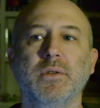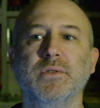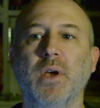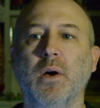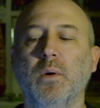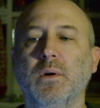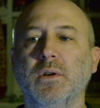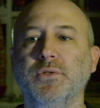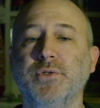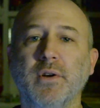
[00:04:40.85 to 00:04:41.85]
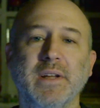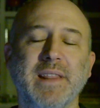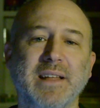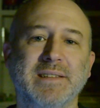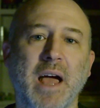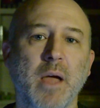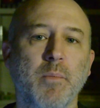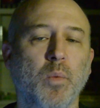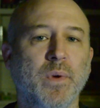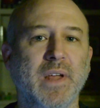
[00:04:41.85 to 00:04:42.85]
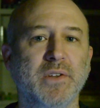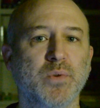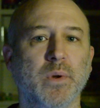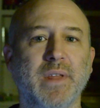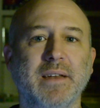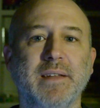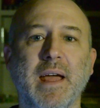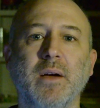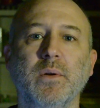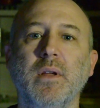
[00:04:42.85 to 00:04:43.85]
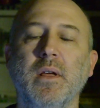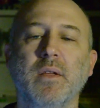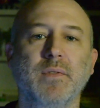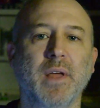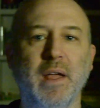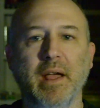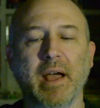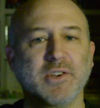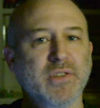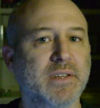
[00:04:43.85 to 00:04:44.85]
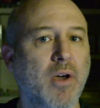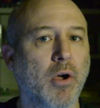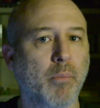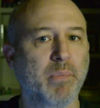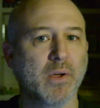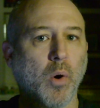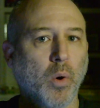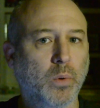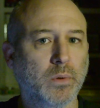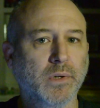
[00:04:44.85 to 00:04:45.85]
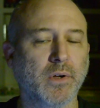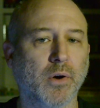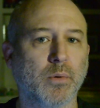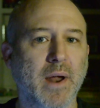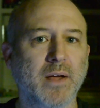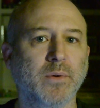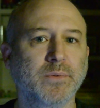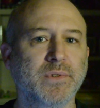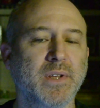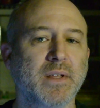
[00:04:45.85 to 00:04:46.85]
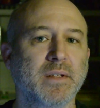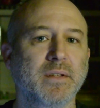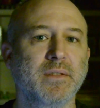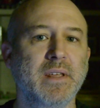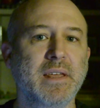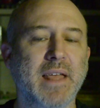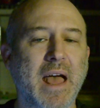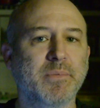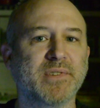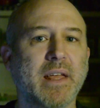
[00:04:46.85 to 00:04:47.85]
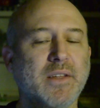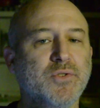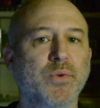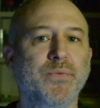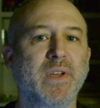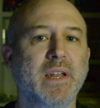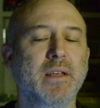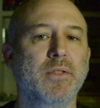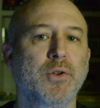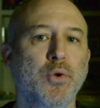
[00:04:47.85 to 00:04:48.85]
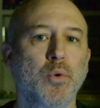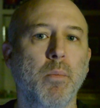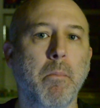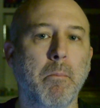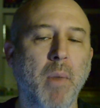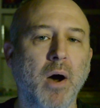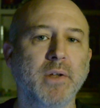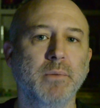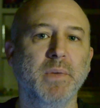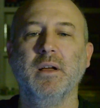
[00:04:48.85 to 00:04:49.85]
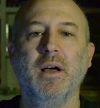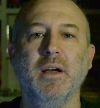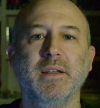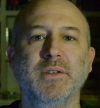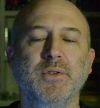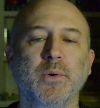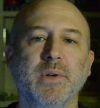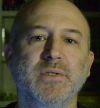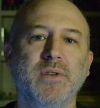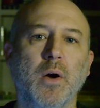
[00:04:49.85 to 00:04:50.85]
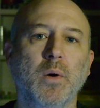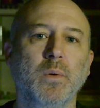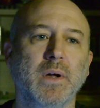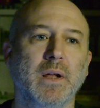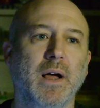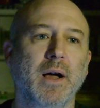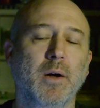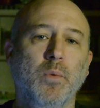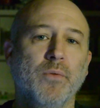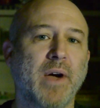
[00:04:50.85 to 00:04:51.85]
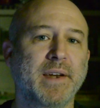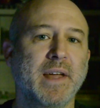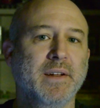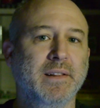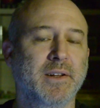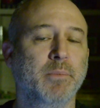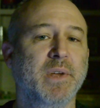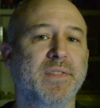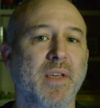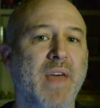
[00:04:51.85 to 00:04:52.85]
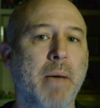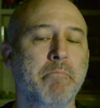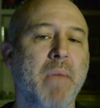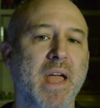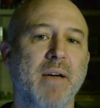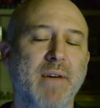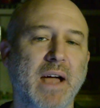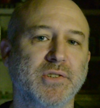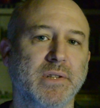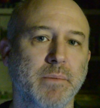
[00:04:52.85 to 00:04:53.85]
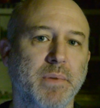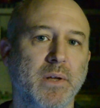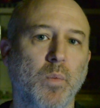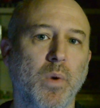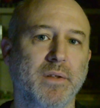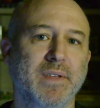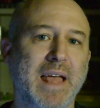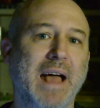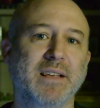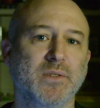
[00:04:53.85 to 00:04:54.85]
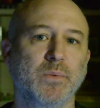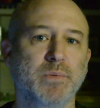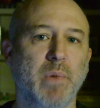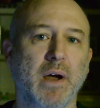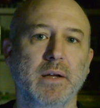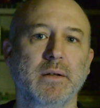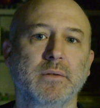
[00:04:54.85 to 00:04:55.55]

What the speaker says: So during that time, when they tore that down, they actually dug a big hole around the capstan to fit in the new monument. In doing so, we'll find out in a little bit that may have actually been where the cask was buried.